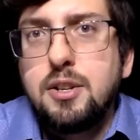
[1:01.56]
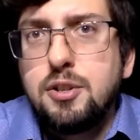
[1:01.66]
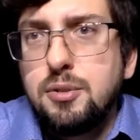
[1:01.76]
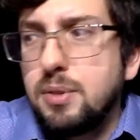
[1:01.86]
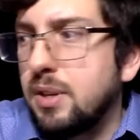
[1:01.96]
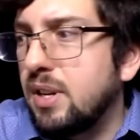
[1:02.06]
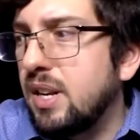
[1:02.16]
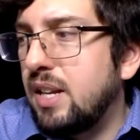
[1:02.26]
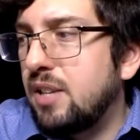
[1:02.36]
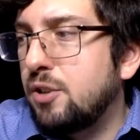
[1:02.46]
had to do.
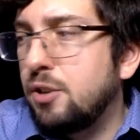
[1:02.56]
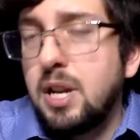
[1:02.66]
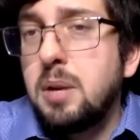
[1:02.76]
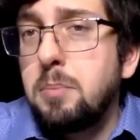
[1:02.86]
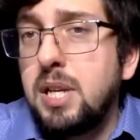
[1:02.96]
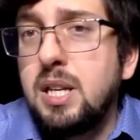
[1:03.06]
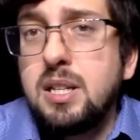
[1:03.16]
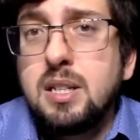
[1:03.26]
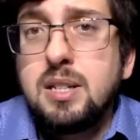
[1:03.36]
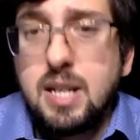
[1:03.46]
It could have
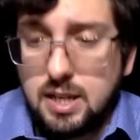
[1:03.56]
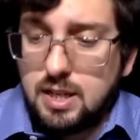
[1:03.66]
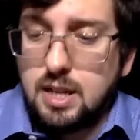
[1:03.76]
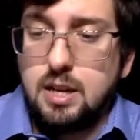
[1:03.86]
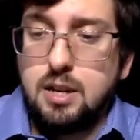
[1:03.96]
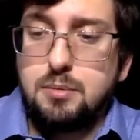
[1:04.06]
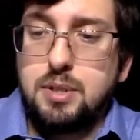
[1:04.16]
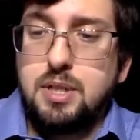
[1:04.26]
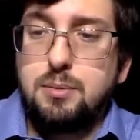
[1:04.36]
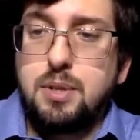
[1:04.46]
been that I
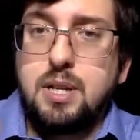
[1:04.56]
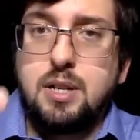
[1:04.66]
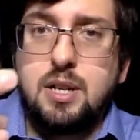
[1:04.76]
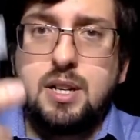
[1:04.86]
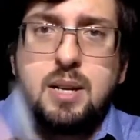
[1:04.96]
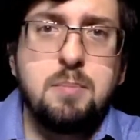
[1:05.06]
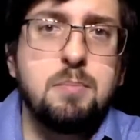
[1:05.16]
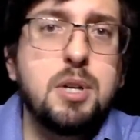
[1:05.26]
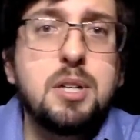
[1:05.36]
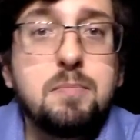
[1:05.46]
already would have done
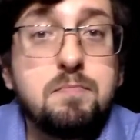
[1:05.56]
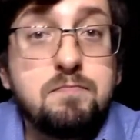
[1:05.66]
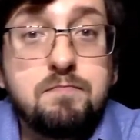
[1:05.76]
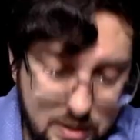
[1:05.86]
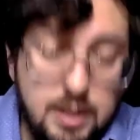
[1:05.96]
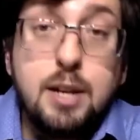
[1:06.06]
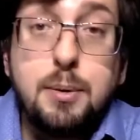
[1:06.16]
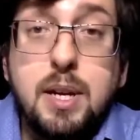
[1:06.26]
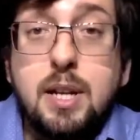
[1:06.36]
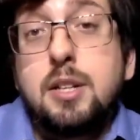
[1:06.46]
them, but
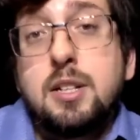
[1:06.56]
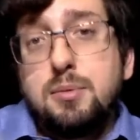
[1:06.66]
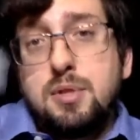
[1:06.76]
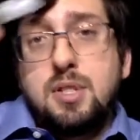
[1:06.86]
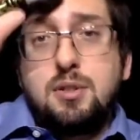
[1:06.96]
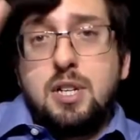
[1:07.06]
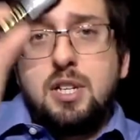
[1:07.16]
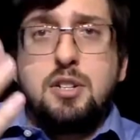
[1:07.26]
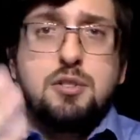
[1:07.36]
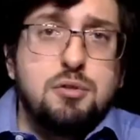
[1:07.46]
anyway, I thought it was a good
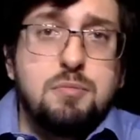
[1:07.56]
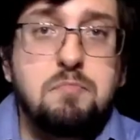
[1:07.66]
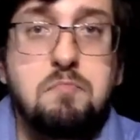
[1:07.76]
idea to